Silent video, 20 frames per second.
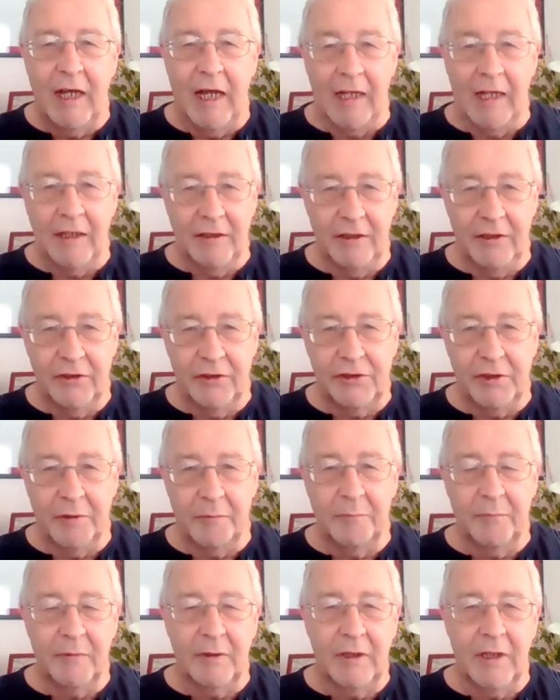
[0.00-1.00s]
and in
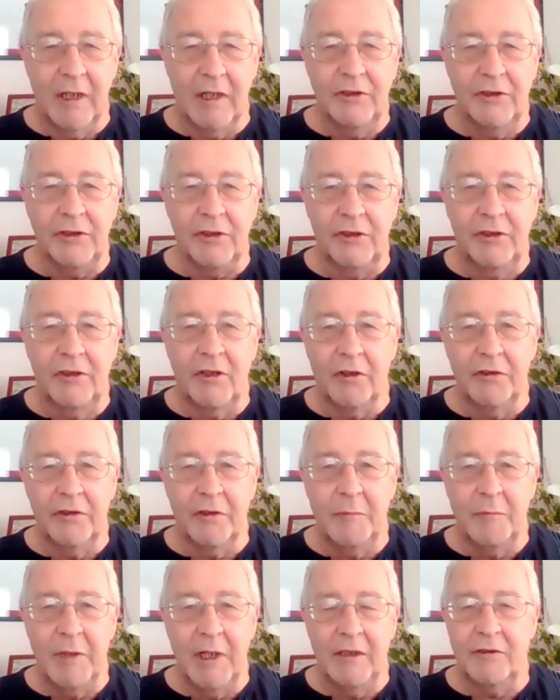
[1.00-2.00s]
some cases
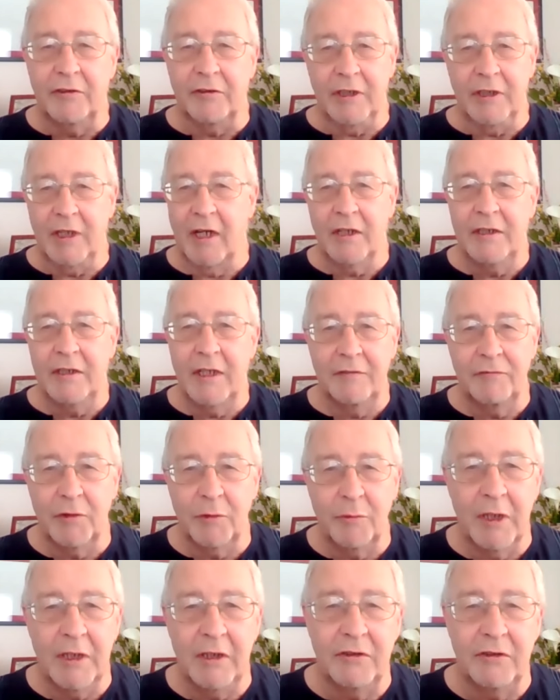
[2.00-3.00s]
condemnatory. I never
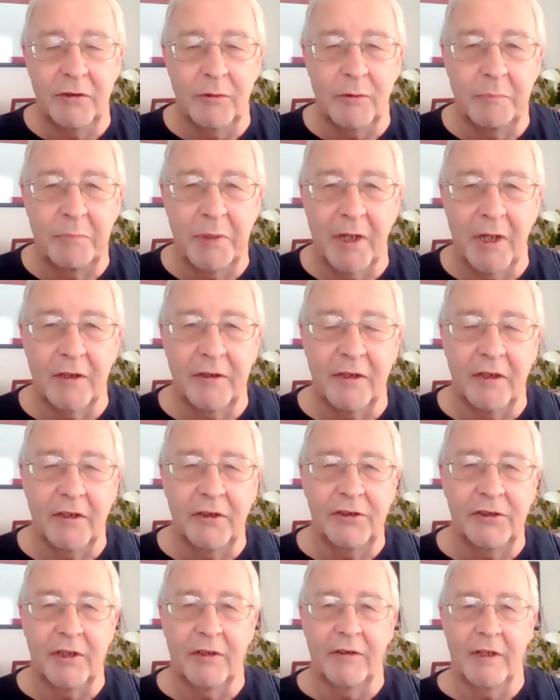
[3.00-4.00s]
went to
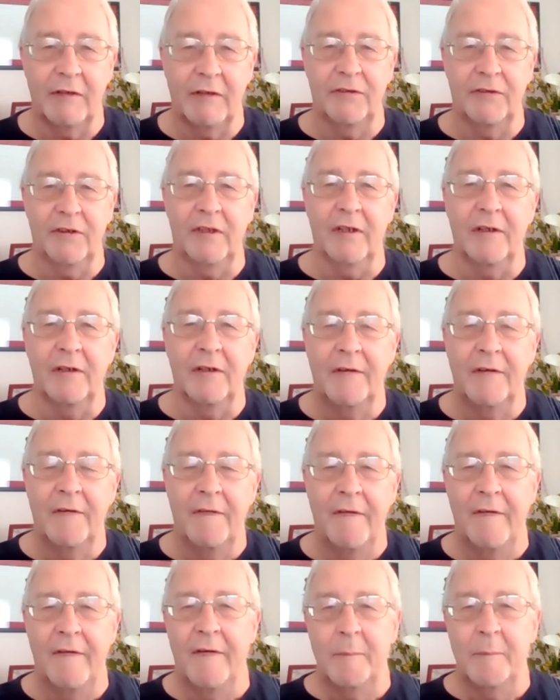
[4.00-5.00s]
apartheid South Africa,
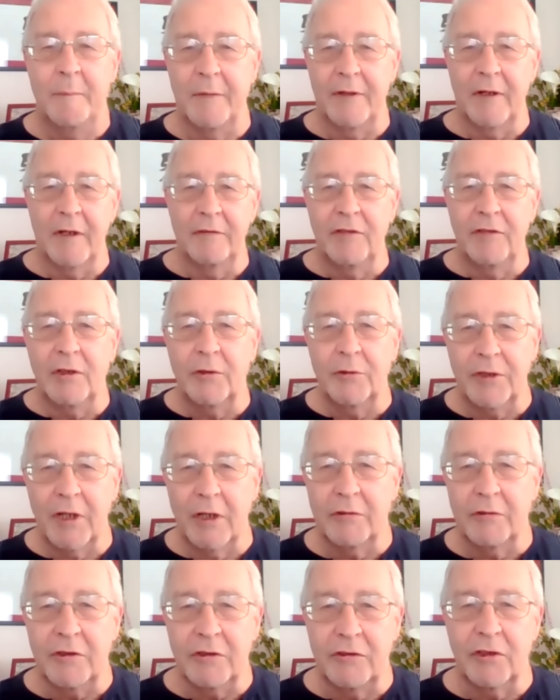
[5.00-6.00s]
but I've no
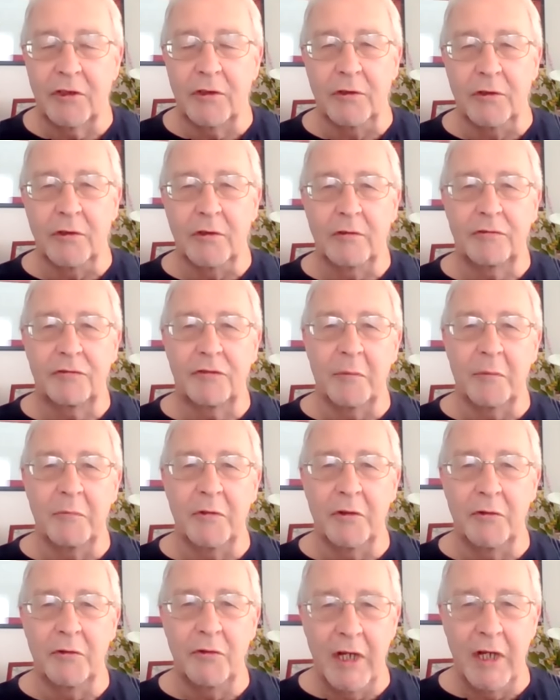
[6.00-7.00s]
doubt at all from
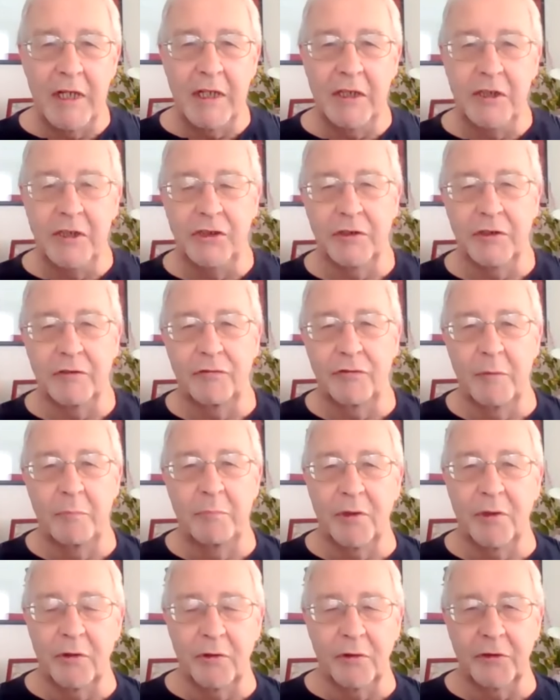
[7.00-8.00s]
the range of
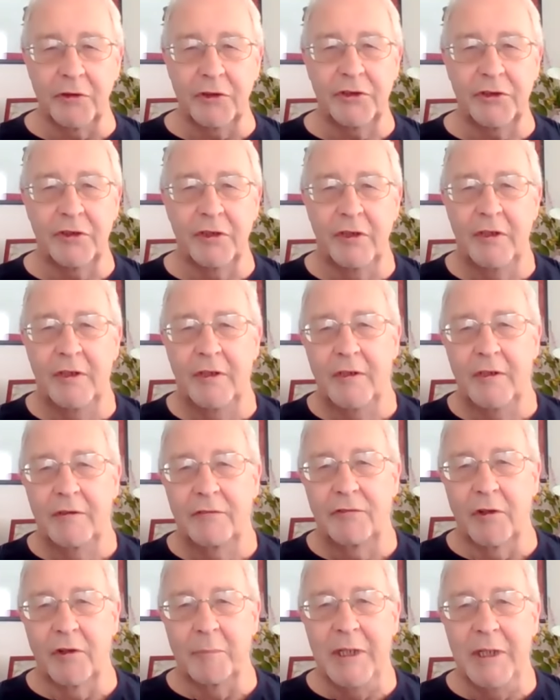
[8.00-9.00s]
reports
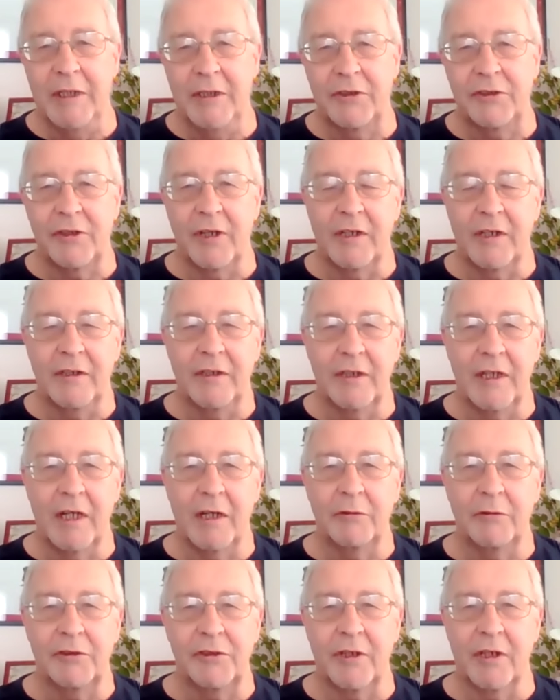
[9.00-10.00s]
from inside and
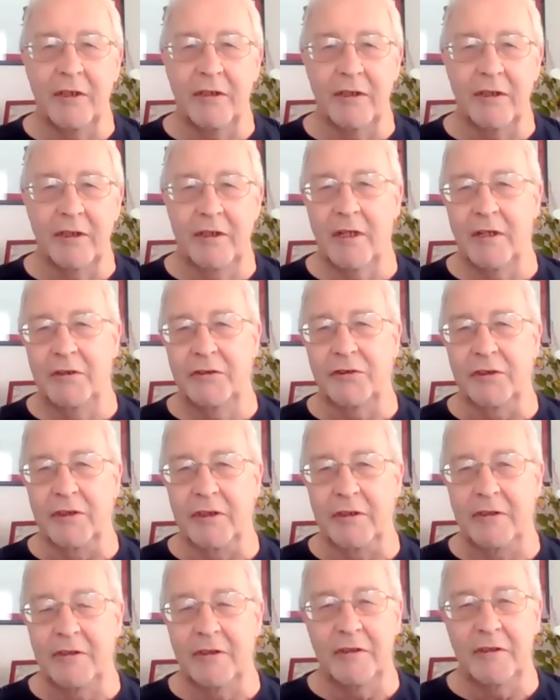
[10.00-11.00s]
outside the
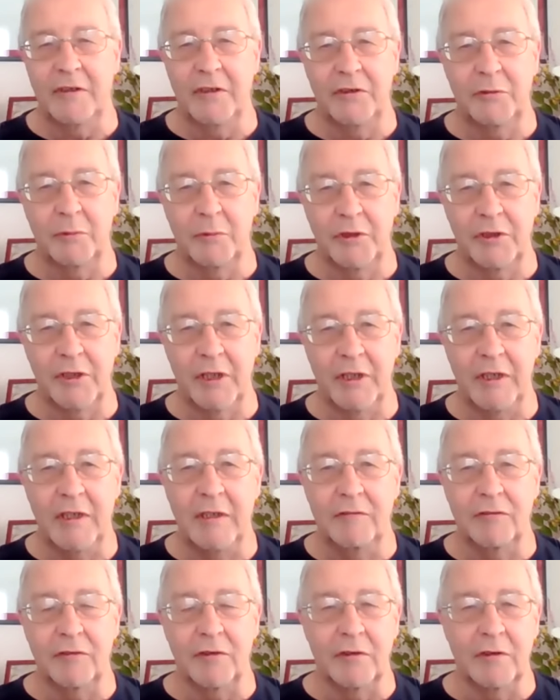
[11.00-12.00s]
country that this was an
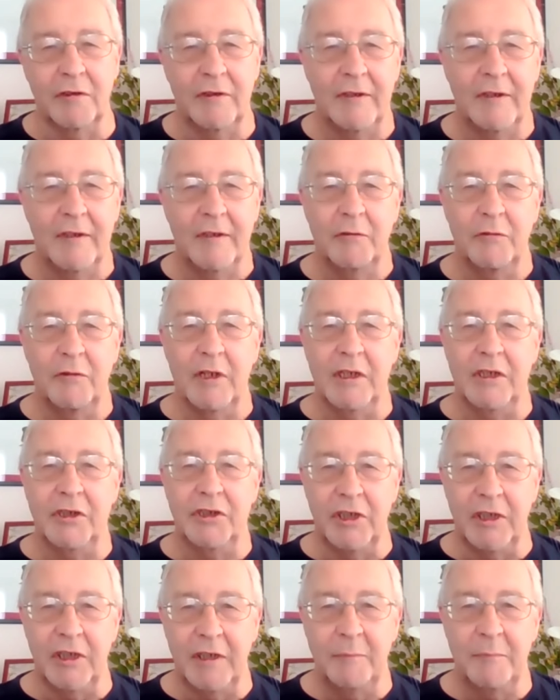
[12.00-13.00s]
evil
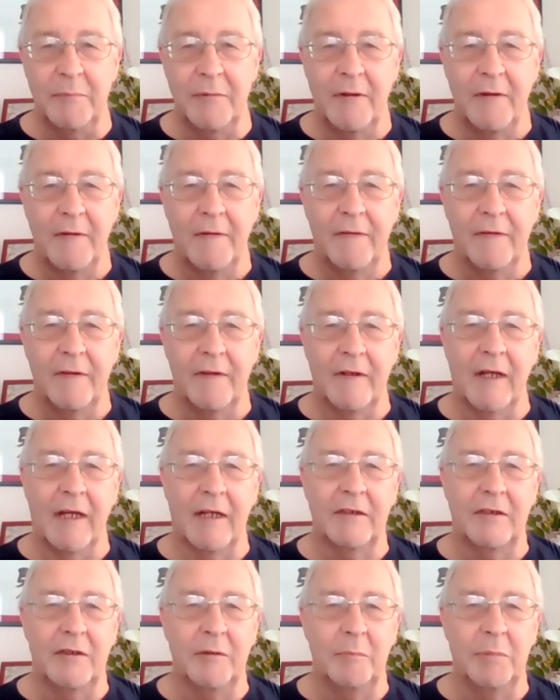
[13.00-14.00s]
regime that
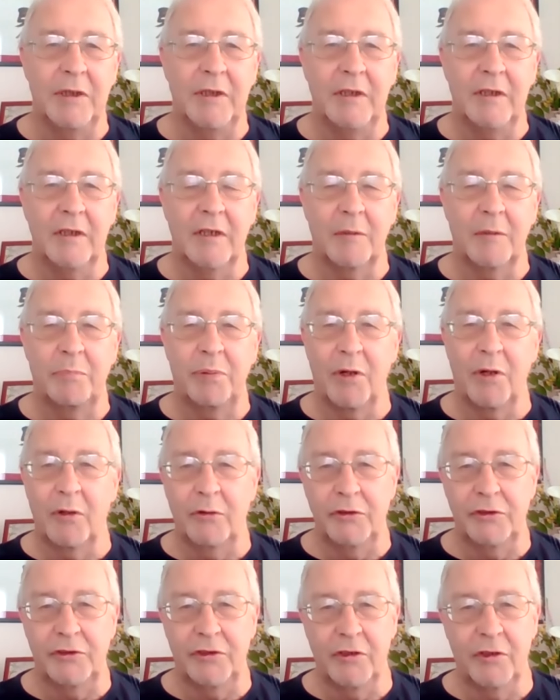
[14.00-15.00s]
had to be
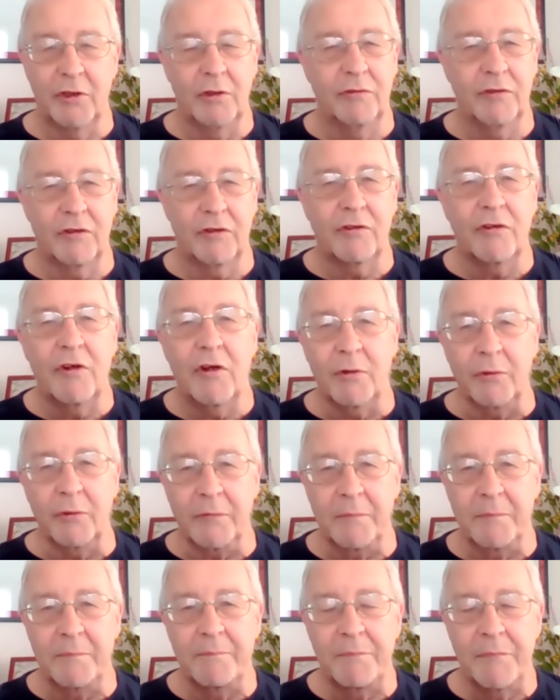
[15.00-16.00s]
opposed and
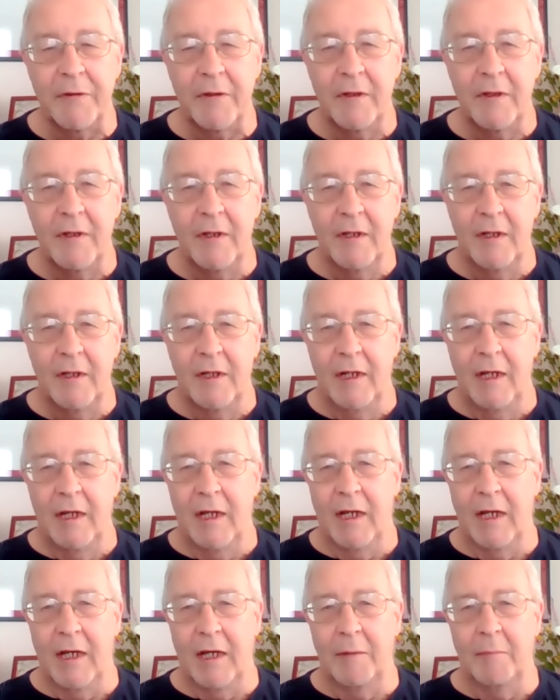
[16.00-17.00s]
overthrown.
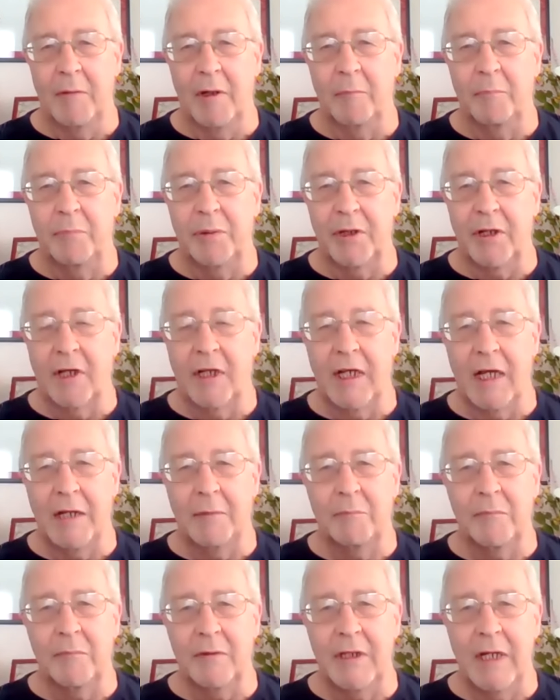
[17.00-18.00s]
But I
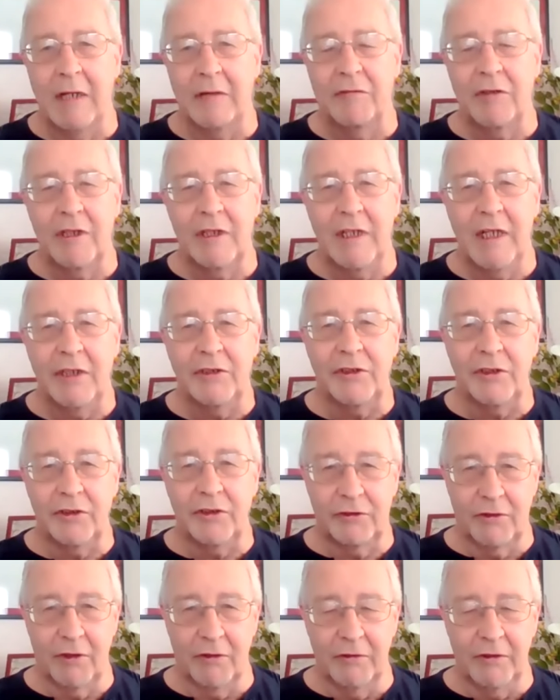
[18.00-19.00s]
am nevertheless
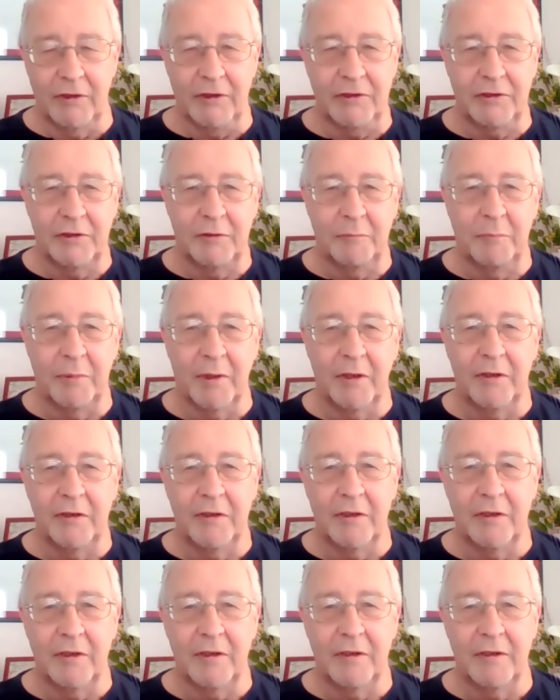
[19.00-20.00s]
astonished by
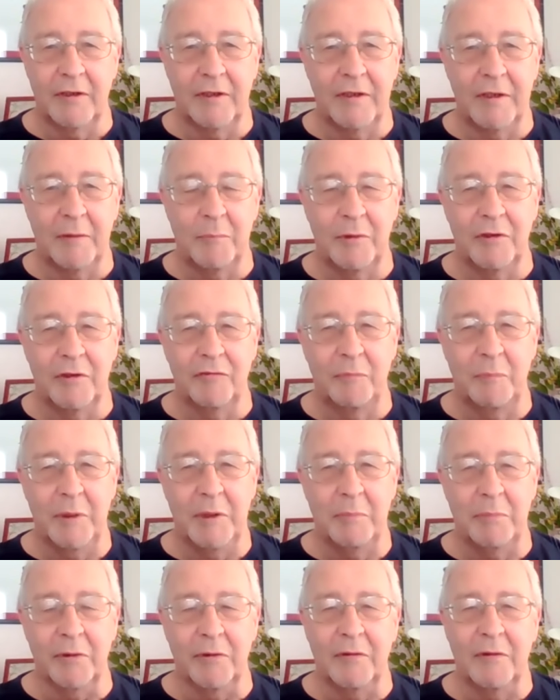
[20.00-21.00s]
the number of
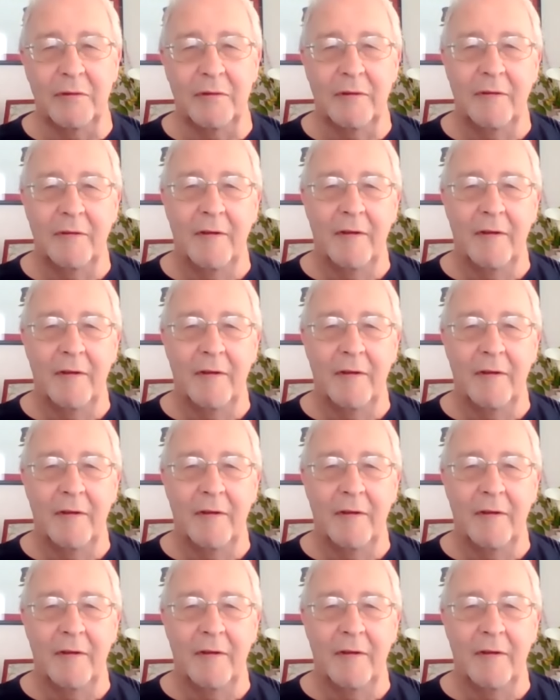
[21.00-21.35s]
people,